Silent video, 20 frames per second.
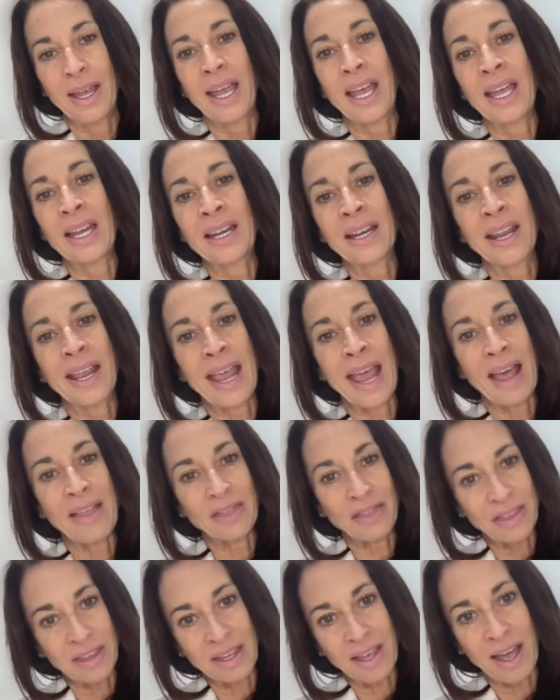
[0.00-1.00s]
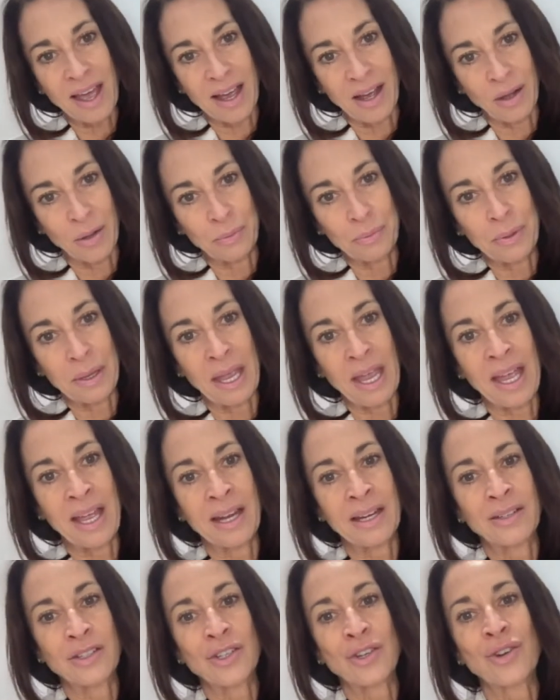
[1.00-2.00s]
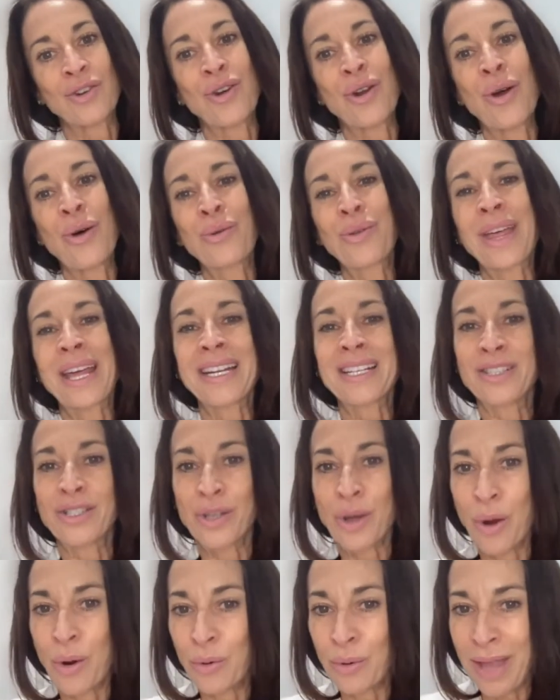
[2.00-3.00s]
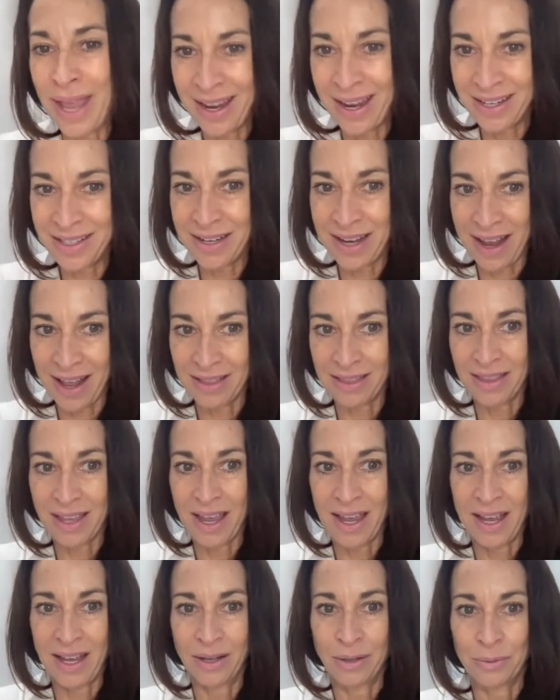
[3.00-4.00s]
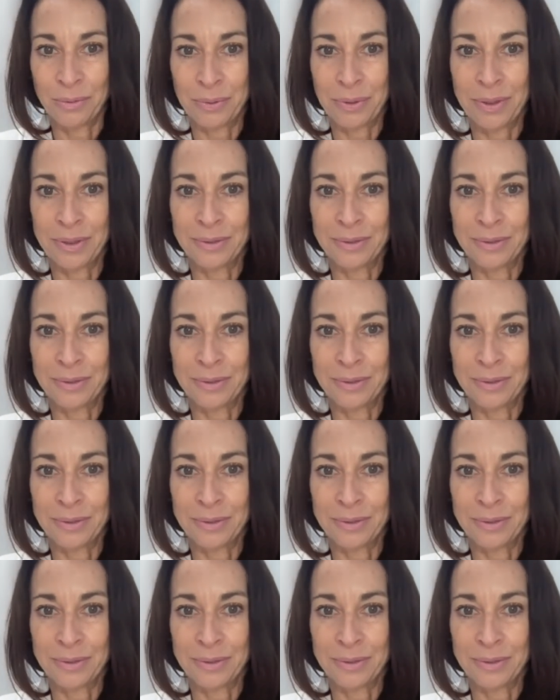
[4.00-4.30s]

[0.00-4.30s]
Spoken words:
and get the help, and know that it's okay to get the help.